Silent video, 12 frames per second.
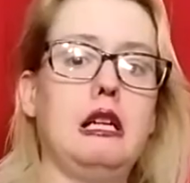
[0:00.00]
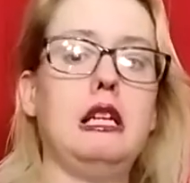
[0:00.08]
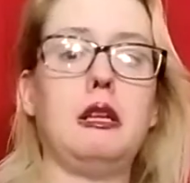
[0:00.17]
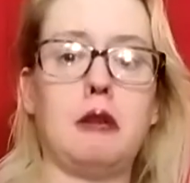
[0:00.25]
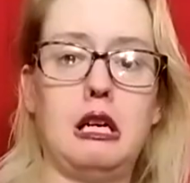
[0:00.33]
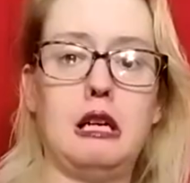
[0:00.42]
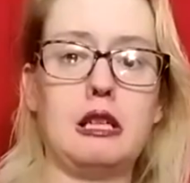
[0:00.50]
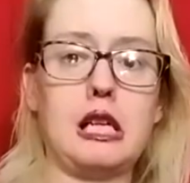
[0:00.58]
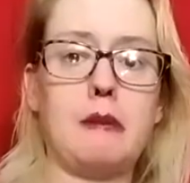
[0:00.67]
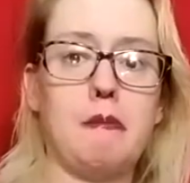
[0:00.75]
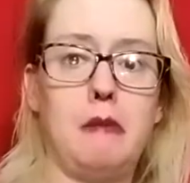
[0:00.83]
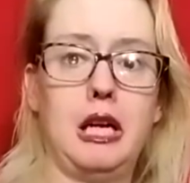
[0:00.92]
is on
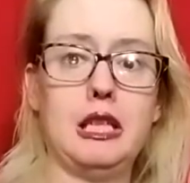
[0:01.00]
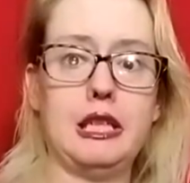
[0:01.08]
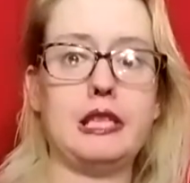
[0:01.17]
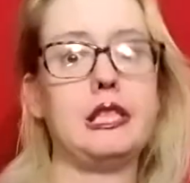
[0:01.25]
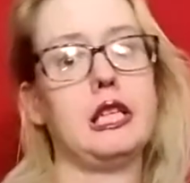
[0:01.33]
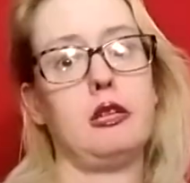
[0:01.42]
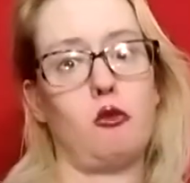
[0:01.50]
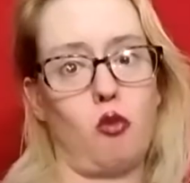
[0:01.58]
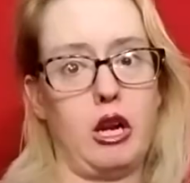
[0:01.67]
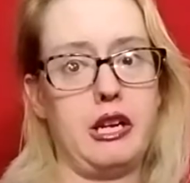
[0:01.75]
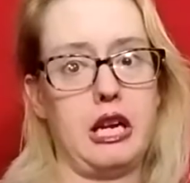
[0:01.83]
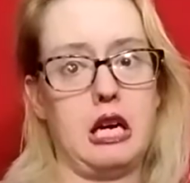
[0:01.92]
top of my list
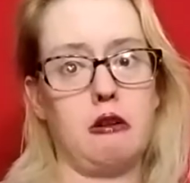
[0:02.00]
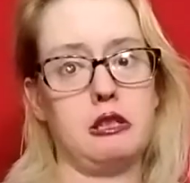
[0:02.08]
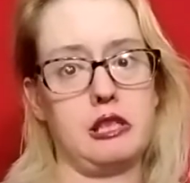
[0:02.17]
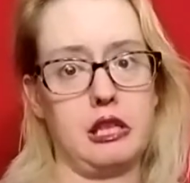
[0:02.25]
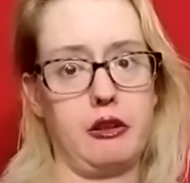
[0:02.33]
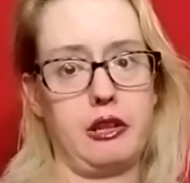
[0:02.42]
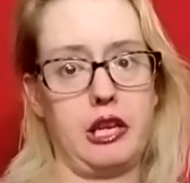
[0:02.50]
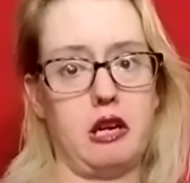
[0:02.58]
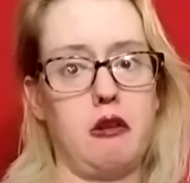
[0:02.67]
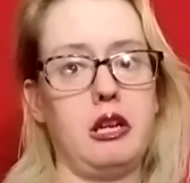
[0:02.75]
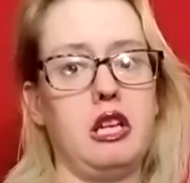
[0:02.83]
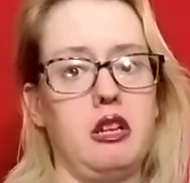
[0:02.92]
right now is in
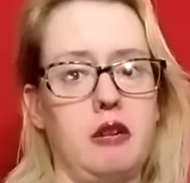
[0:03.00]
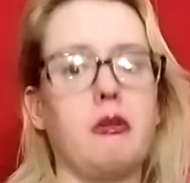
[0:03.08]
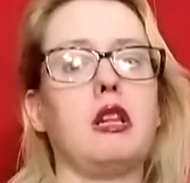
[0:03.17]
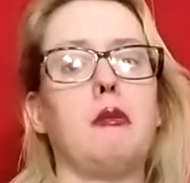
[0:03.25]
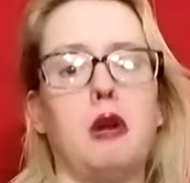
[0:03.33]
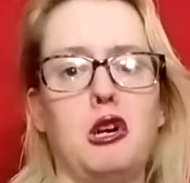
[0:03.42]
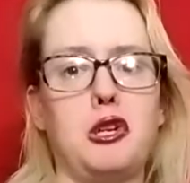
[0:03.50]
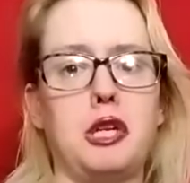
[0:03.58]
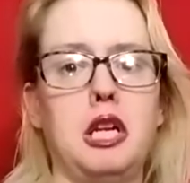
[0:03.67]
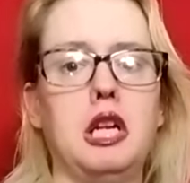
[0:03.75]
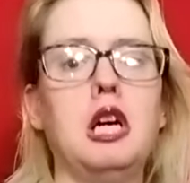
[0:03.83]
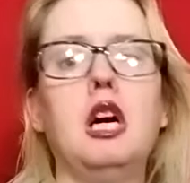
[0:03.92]
theater is The
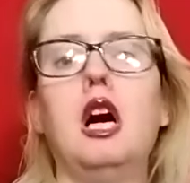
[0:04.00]
Martian.